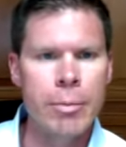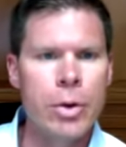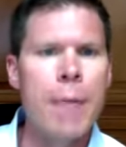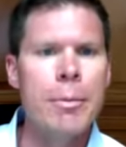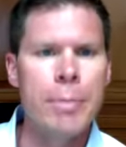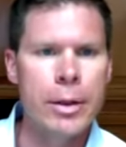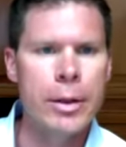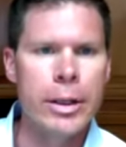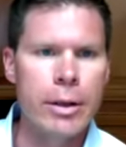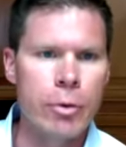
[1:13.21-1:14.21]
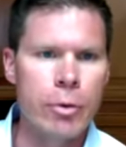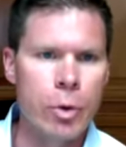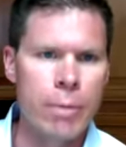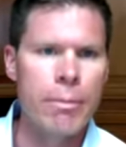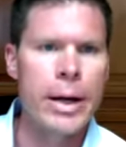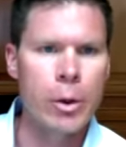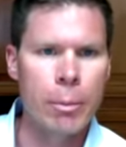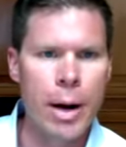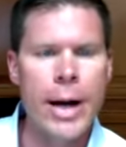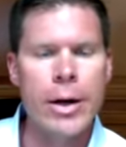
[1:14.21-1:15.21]
probability for the
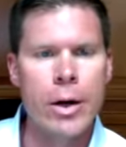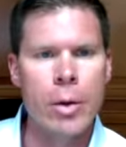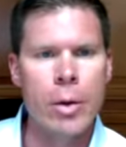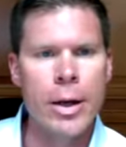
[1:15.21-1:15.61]
microbiome